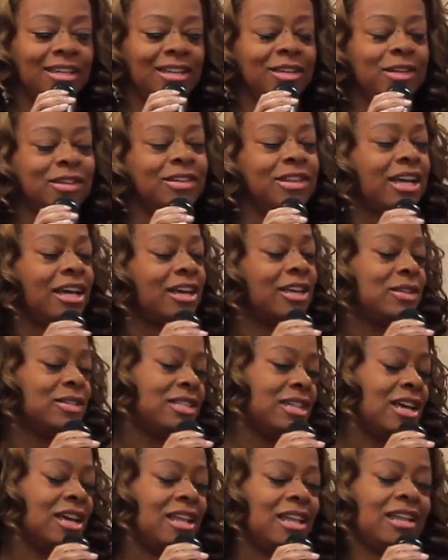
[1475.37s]
you know, like you
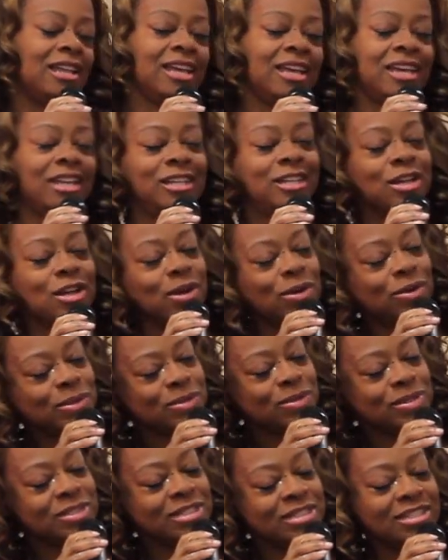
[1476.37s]
said, He
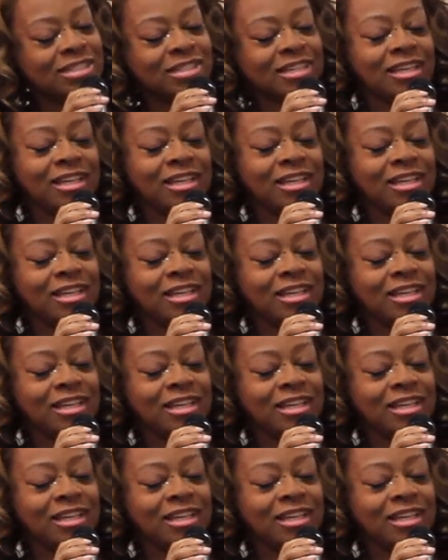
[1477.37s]
knows